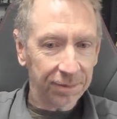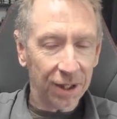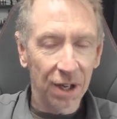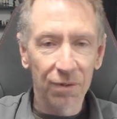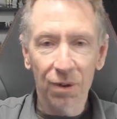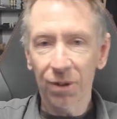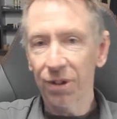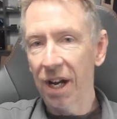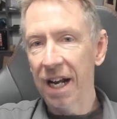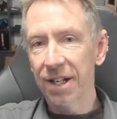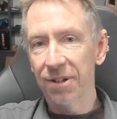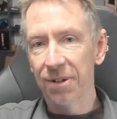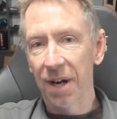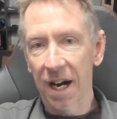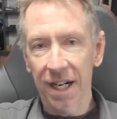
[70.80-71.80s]
I've also had
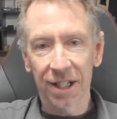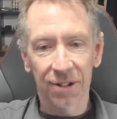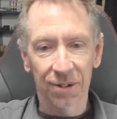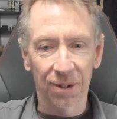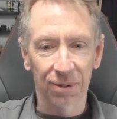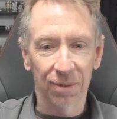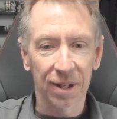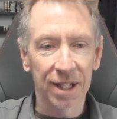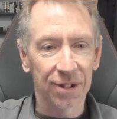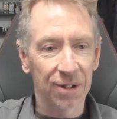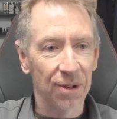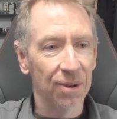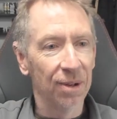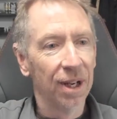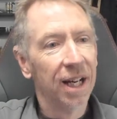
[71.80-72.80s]
to uninstall and
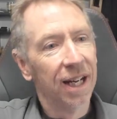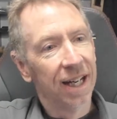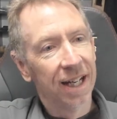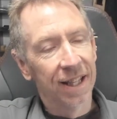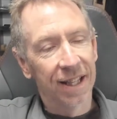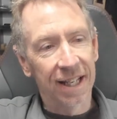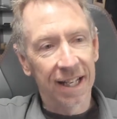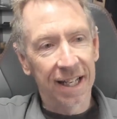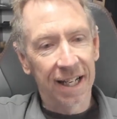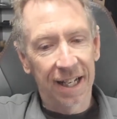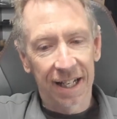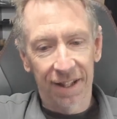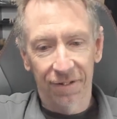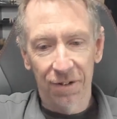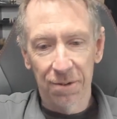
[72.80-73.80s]
reinstall the
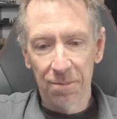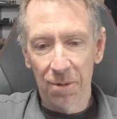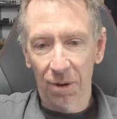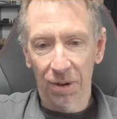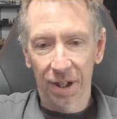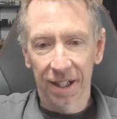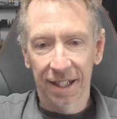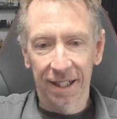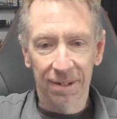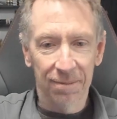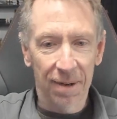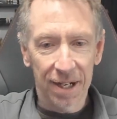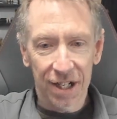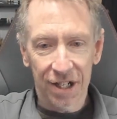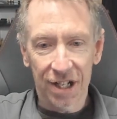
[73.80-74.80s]
Filmora
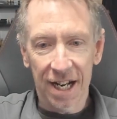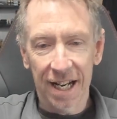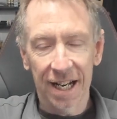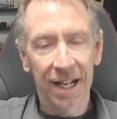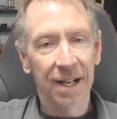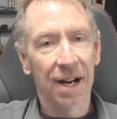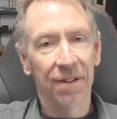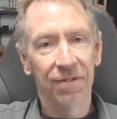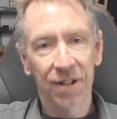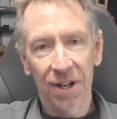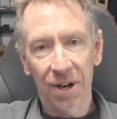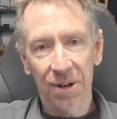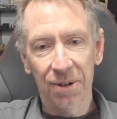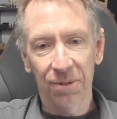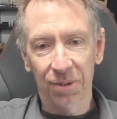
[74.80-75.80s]
Wondershare
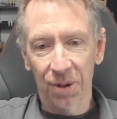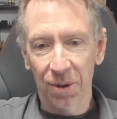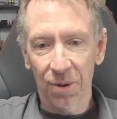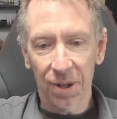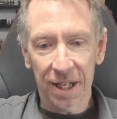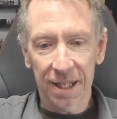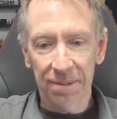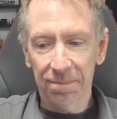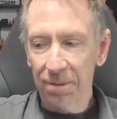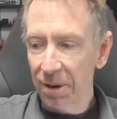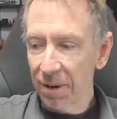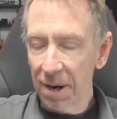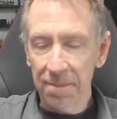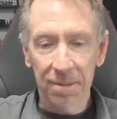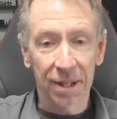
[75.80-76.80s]
video recording
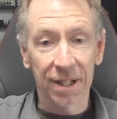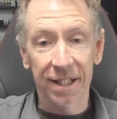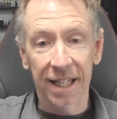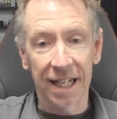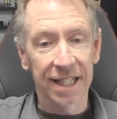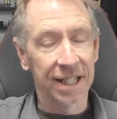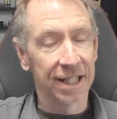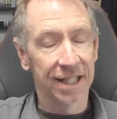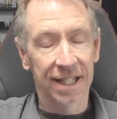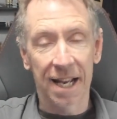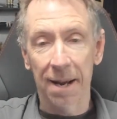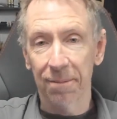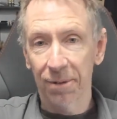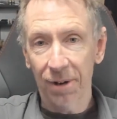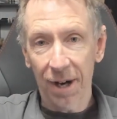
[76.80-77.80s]
program because that just
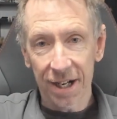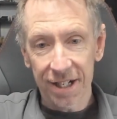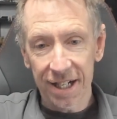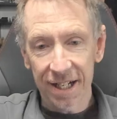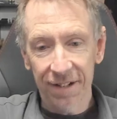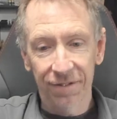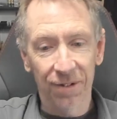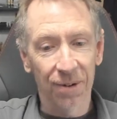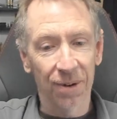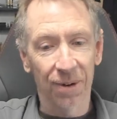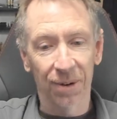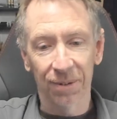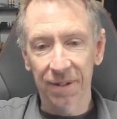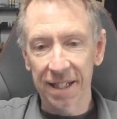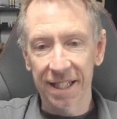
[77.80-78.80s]
kept crashing for
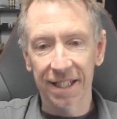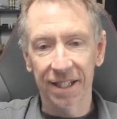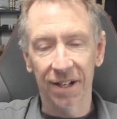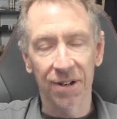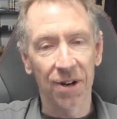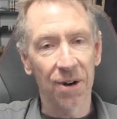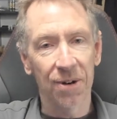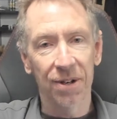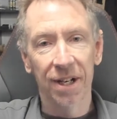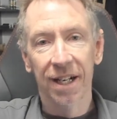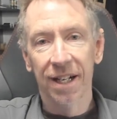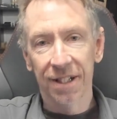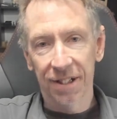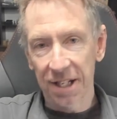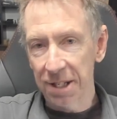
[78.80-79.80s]
reasons unknown.
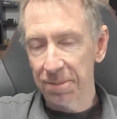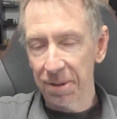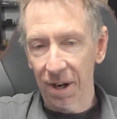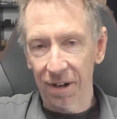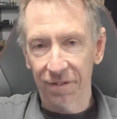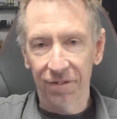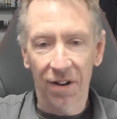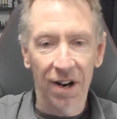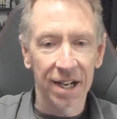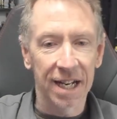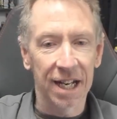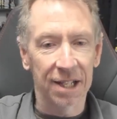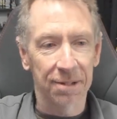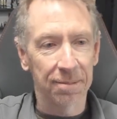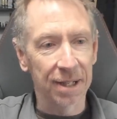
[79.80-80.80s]
Seems to be going fine
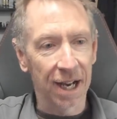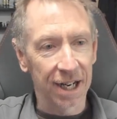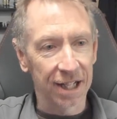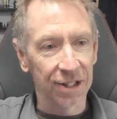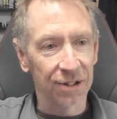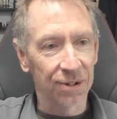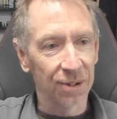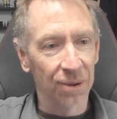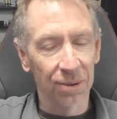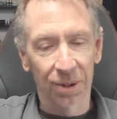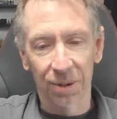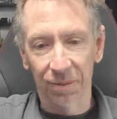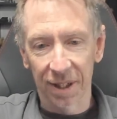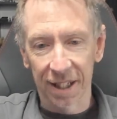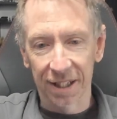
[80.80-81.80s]
now. It's been uninstalled
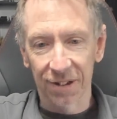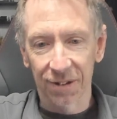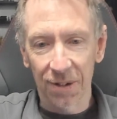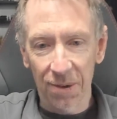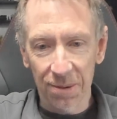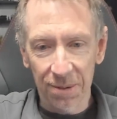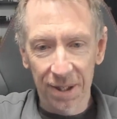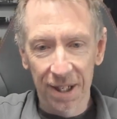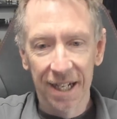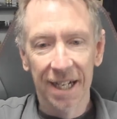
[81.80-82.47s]
and reinstalled.